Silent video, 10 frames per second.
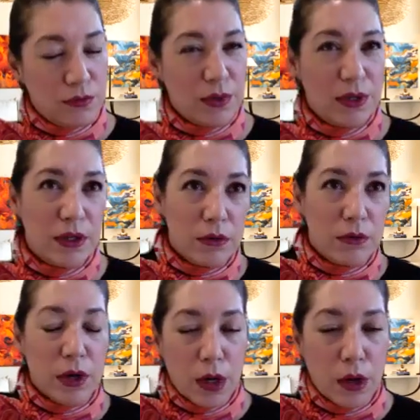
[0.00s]
well, you
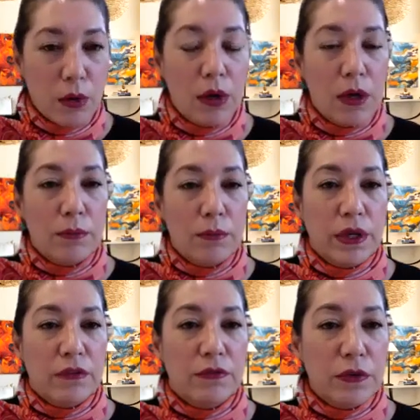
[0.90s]
don't know, but
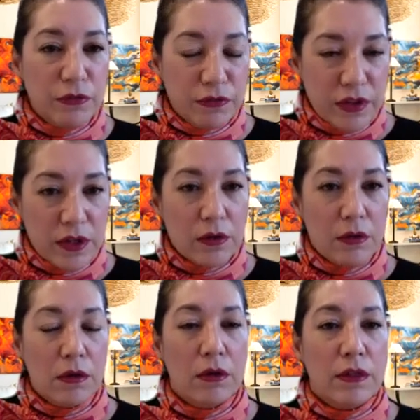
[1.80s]
if you
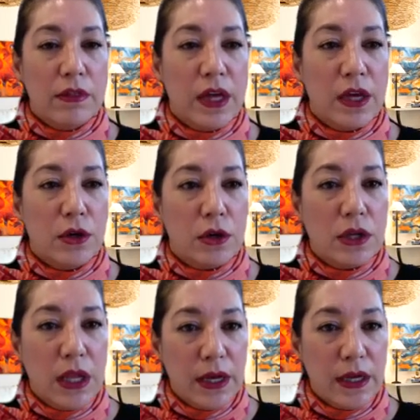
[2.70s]
feel that your
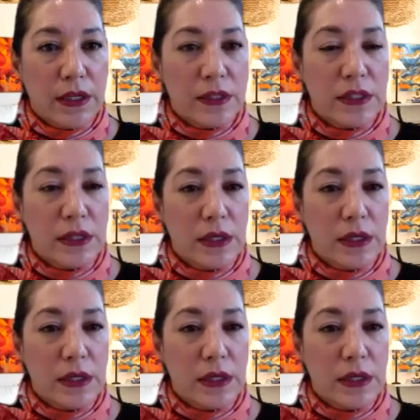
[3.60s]
client